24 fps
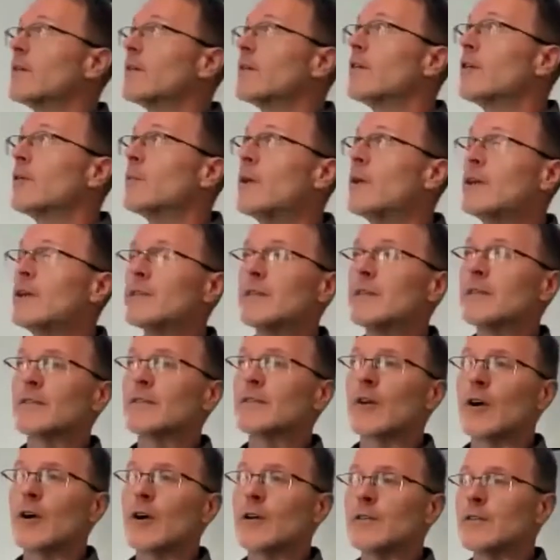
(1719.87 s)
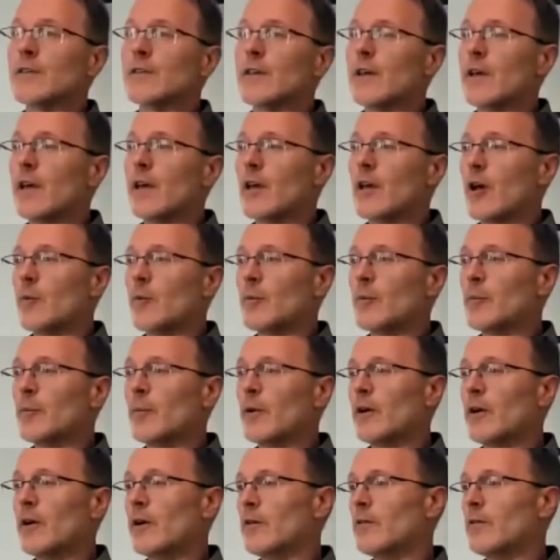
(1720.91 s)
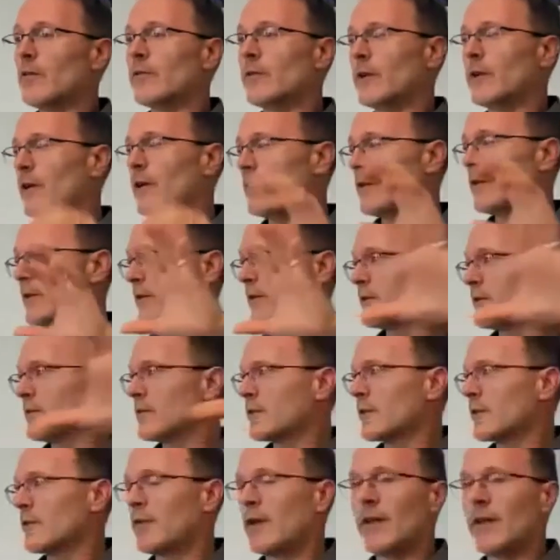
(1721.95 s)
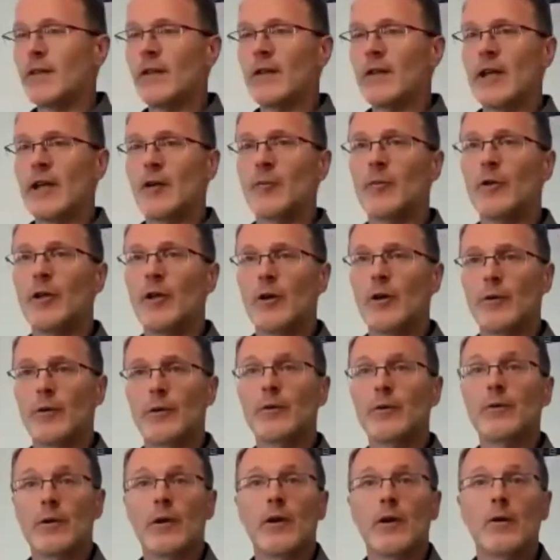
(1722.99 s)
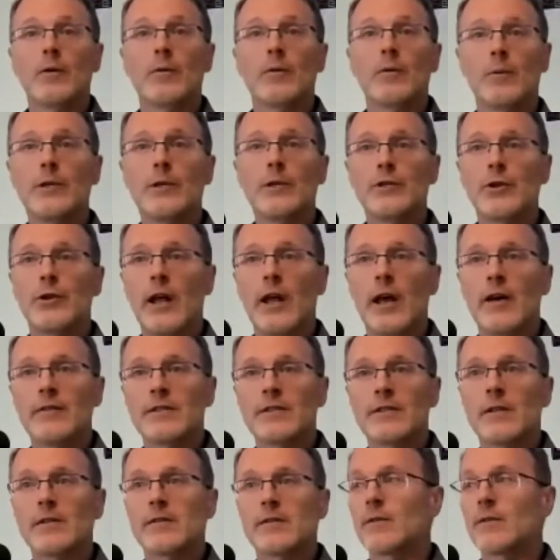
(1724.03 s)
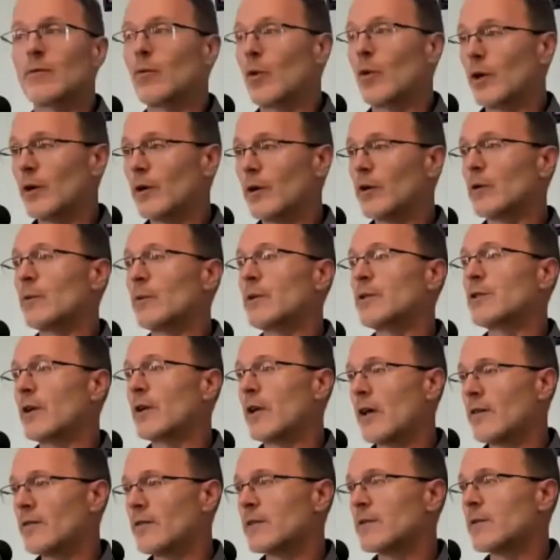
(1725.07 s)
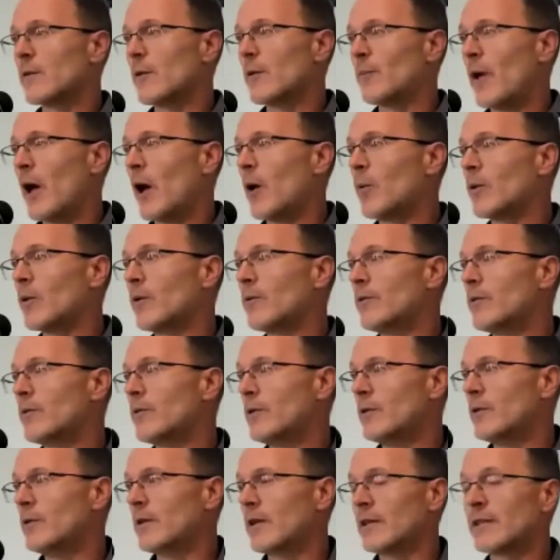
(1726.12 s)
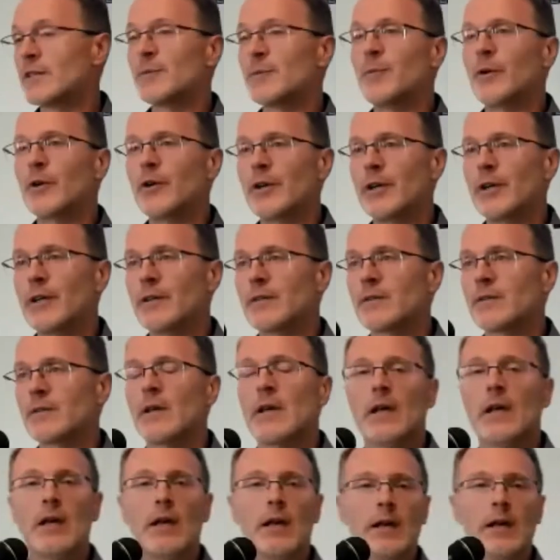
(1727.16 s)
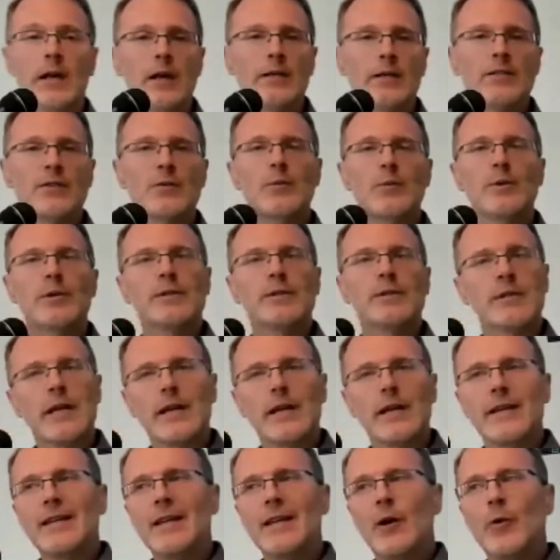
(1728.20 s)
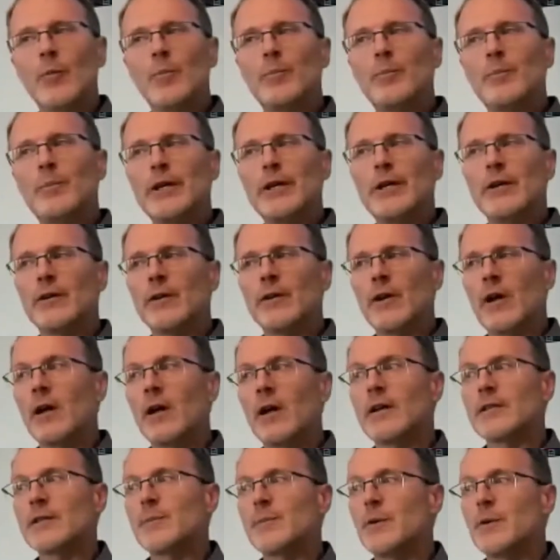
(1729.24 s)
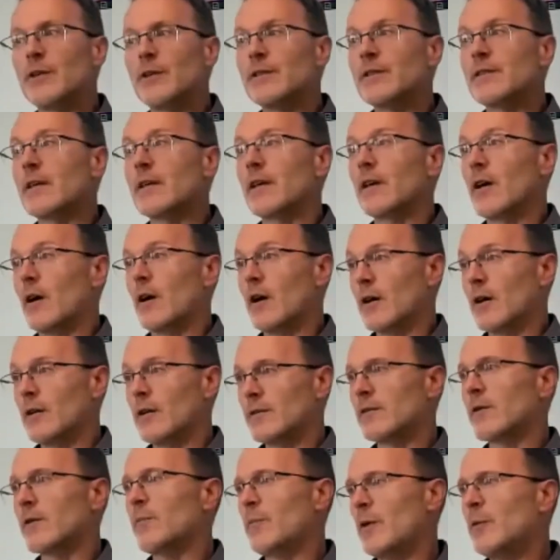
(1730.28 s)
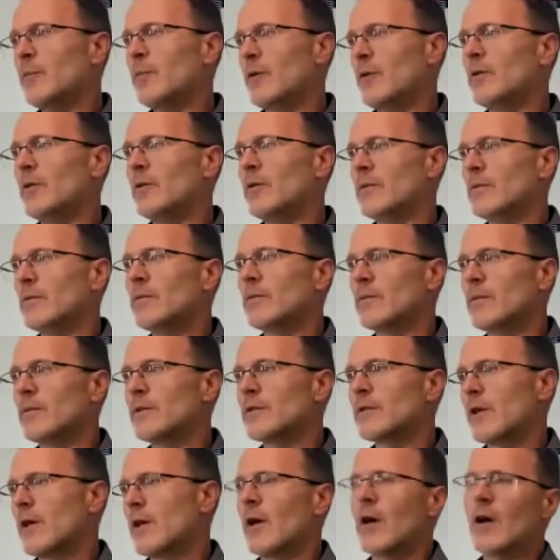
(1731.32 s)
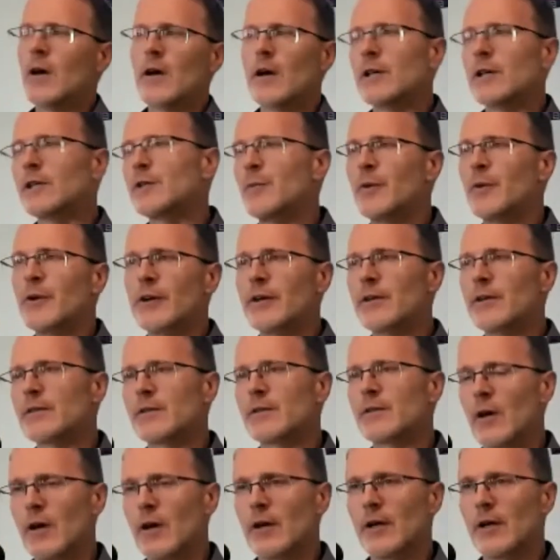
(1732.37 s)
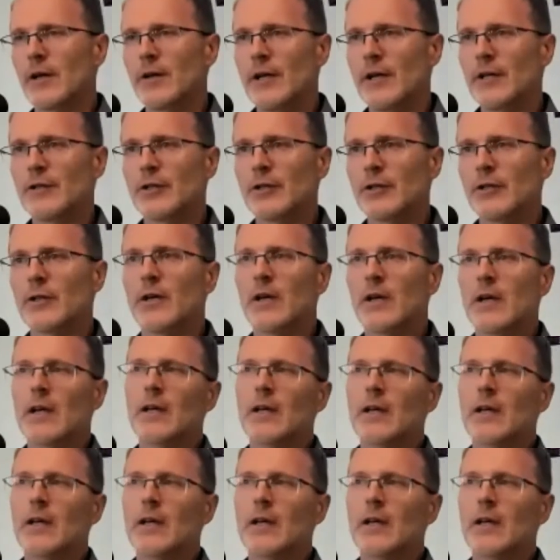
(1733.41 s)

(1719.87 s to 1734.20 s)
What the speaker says: the amazing stars up above and survey the land below, we should have a sense of wonder. We should have a powerful experience. I just want to say, but you're not experiencing God. Some people will say, I experienced God in nature.